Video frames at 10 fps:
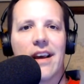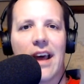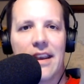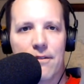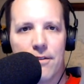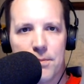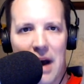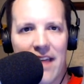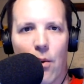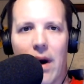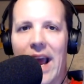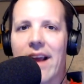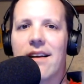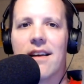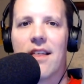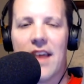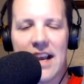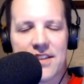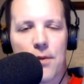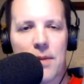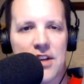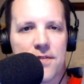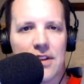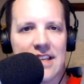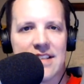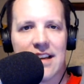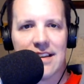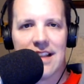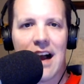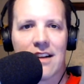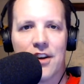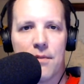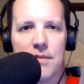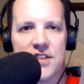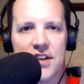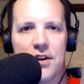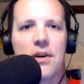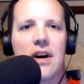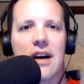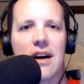And by the way, thanks so much for listening to Locked On Mizzou.